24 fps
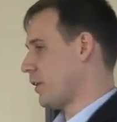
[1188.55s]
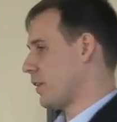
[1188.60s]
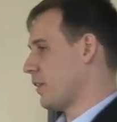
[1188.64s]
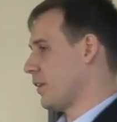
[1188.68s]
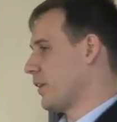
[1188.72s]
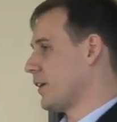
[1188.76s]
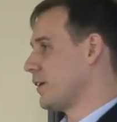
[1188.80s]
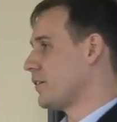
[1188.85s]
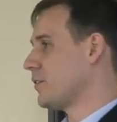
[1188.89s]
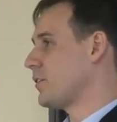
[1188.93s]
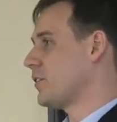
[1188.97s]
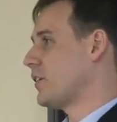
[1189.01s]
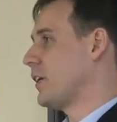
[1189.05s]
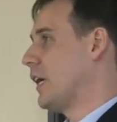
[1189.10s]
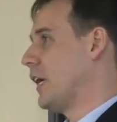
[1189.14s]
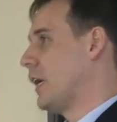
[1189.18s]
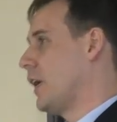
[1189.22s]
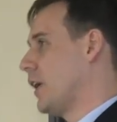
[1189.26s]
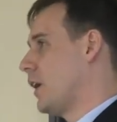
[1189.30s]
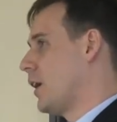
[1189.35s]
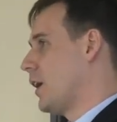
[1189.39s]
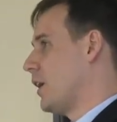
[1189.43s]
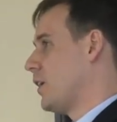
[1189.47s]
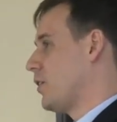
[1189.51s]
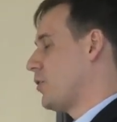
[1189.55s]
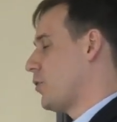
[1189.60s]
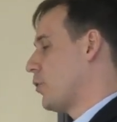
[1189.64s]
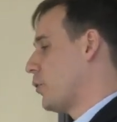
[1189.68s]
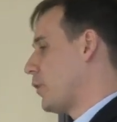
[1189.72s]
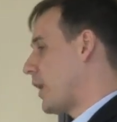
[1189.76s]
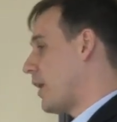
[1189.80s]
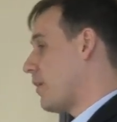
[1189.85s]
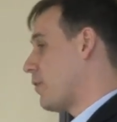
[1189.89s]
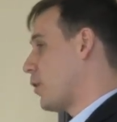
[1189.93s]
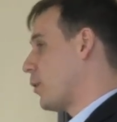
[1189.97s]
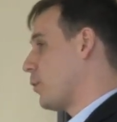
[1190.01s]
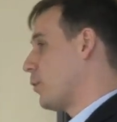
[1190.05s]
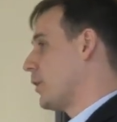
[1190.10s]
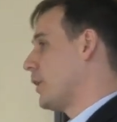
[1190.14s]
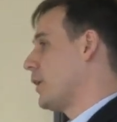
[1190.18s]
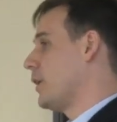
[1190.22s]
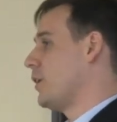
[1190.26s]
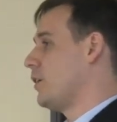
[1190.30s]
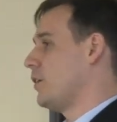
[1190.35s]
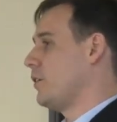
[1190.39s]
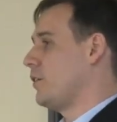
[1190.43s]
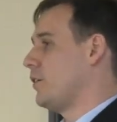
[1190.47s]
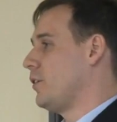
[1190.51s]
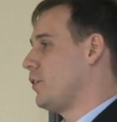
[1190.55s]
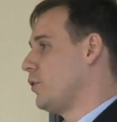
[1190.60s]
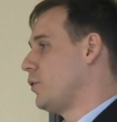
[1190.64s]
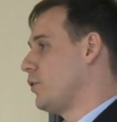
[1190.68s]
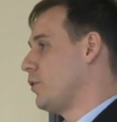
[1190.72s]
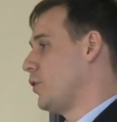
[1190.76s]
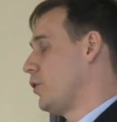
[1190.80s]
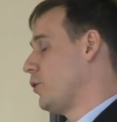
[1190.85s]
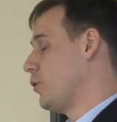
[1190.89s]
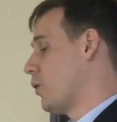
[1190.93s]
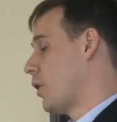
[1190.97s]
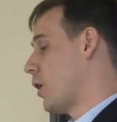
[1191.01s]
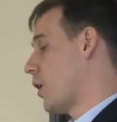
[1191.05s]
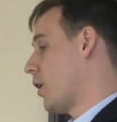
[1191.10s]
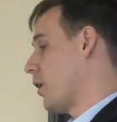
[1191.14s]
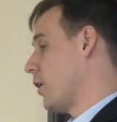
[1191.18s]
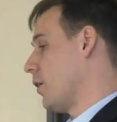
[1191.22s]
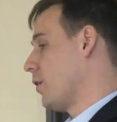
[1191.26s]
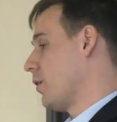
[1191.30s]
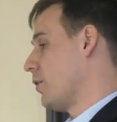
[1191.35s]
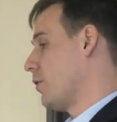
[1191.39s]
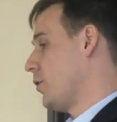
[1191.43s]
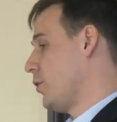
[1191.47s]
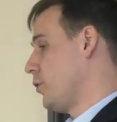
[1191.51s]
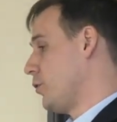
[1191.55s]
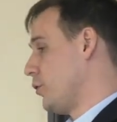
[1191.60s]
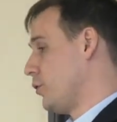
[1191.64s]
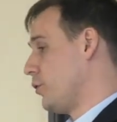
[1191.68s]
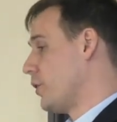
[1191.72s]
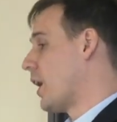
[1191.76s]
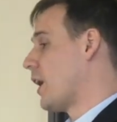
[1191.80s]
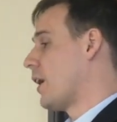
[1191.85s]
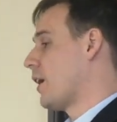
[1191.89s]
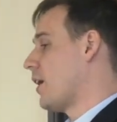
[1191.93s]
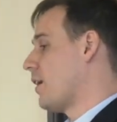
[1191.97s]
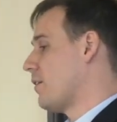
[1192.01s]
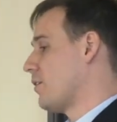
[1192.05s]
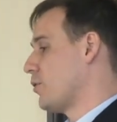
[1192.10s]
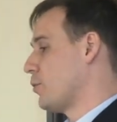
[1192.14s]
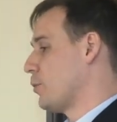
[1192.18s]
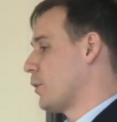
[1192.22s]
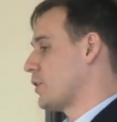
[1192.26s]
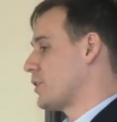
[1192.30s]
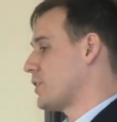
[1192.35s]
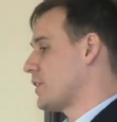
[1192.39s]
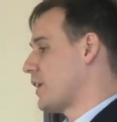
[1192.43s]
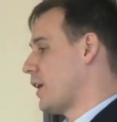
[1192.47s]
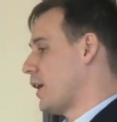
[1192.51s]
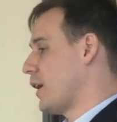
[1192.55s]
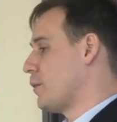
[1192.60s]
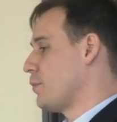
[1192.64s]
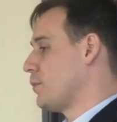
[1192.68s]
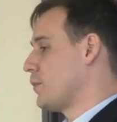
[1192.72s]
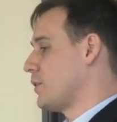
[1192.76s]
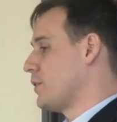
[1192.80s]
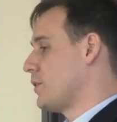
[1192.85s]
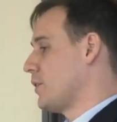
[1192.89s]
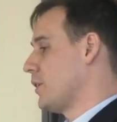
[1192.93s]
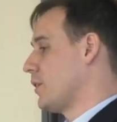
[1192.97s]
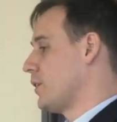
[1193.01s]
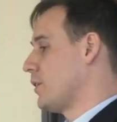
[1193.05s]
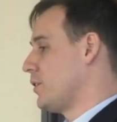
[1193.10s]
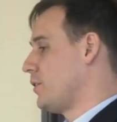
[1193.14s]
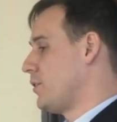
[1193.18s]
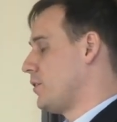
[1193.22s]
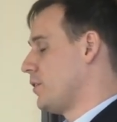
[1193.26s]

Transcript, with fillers: things. And so inevitably, you, you, are, you do not have as much time to,